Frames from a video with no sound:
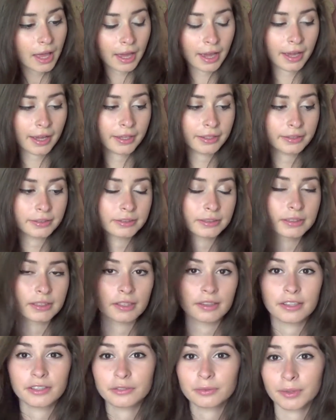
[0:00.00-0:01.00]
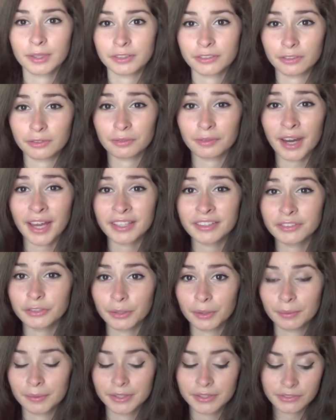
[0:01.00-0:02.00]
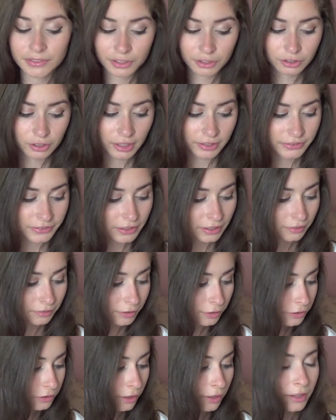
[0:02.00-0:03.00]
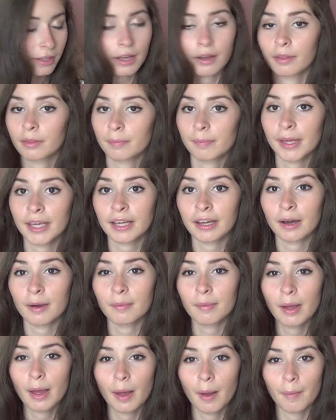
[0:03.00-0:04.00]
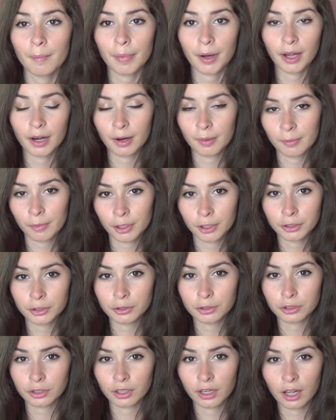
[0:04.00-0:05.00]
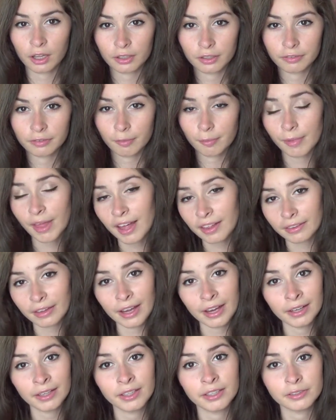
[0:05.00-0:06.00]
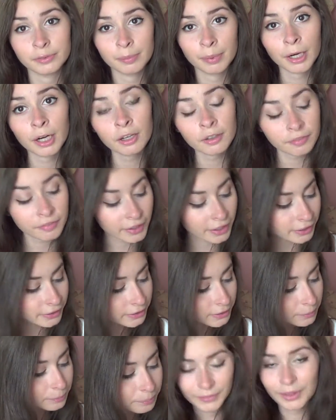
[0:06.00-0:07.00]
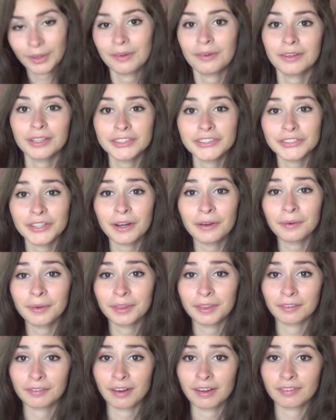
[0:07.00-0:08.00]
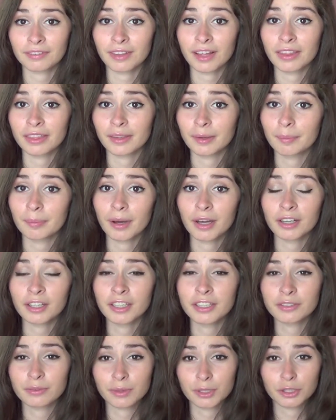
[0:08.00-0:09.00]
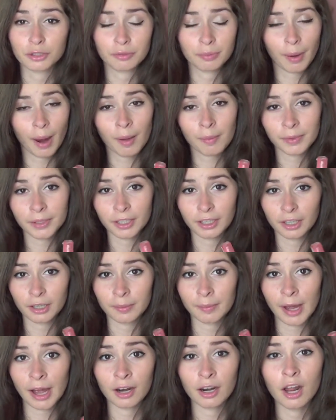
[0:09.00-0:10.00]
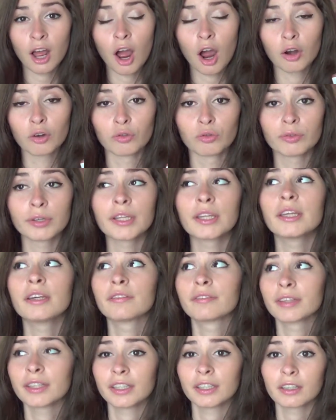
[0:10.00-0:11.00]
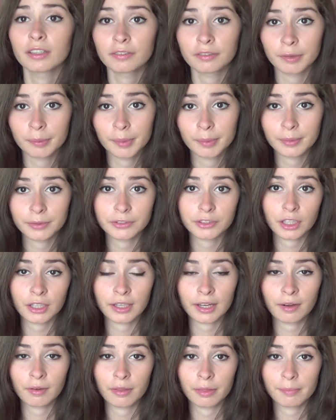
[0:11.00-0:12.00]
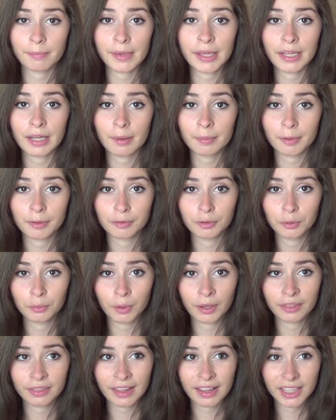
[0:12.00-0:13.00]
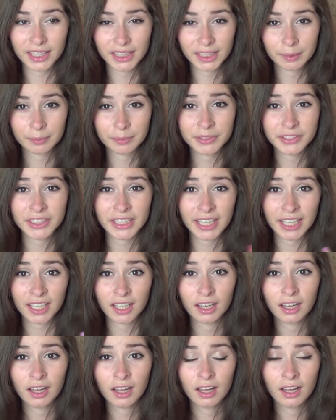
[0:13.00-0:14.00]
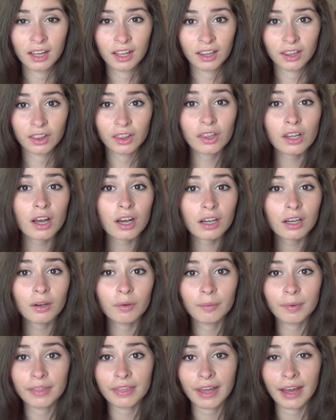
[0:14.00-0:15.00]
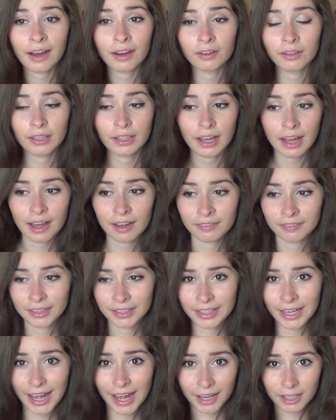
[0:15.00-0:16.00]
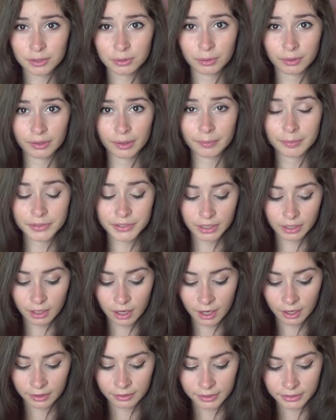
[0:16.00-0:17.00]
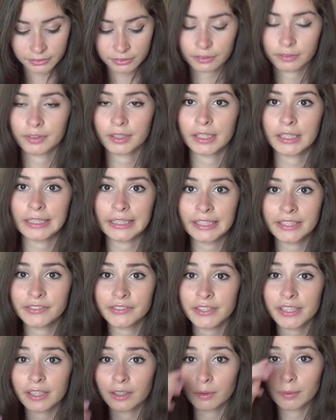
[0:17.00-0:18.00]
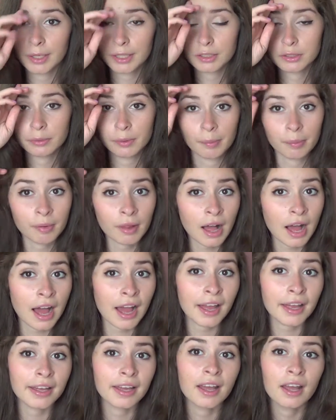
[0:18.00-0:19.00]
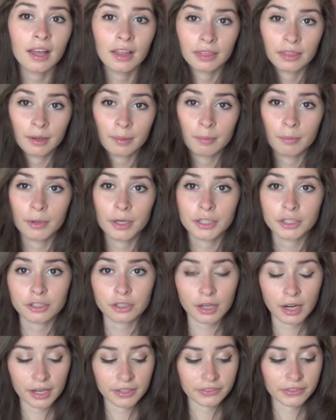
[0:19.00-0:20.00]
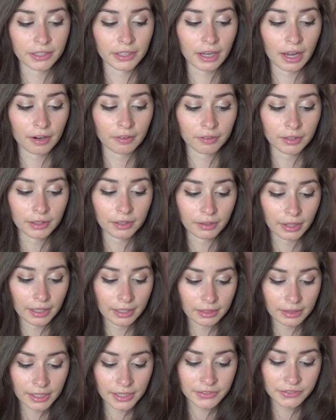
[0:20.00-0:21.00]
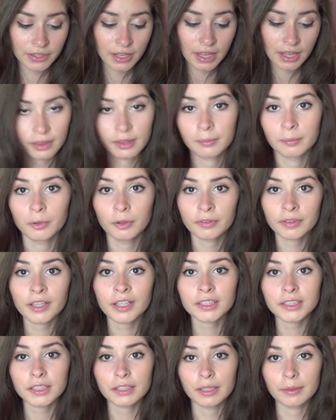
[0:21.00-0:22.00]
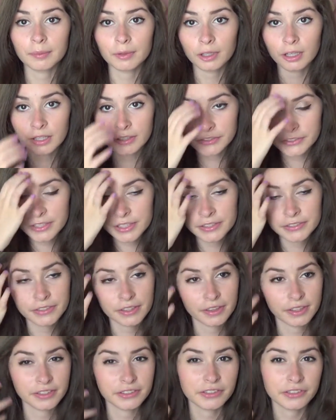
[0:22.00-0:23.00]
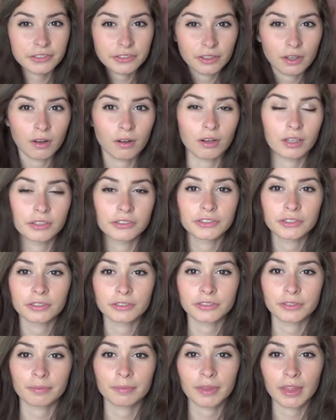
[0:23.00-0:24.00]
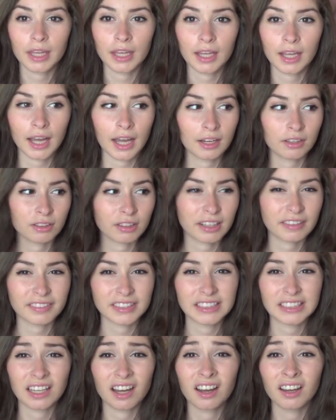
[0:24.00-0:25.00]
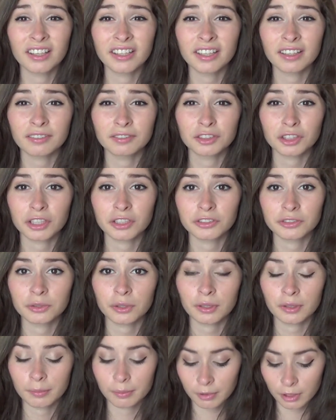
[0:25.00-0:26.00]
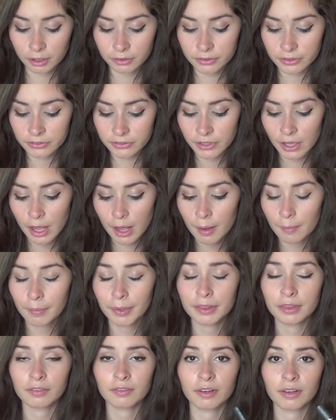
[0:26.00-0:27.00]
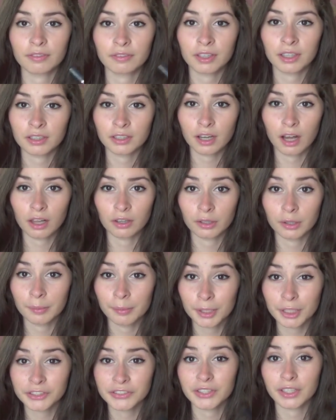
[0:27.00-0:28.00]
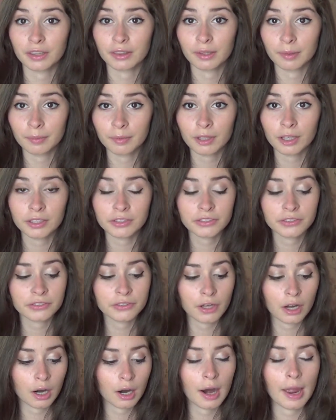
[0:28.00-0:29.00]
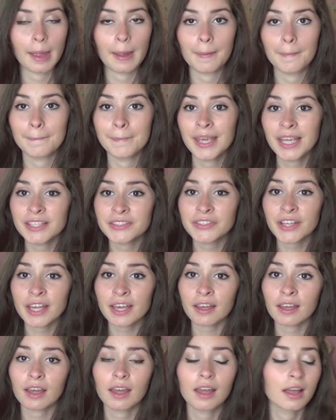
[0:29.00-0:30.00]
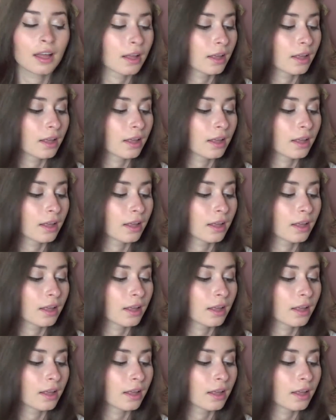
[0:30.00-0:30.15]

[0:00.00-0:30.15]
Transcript: And this one's a red, so I wouldn't suggest it if you're starting out with makeup, but a more neutral color from that line is perfect. Also, the Revlon lip butters, which you've probably heard about, really good for people starting out with makeup if you want that lipstick look without having an actual lipstick on. These are really easy and quick to apply. They're moisturizing. I really like these. And then moving on to lip glosses, this is also something, I don't have a ton of drugstore lip glosses, but the Revlon Color Burst lip glosses are amazing.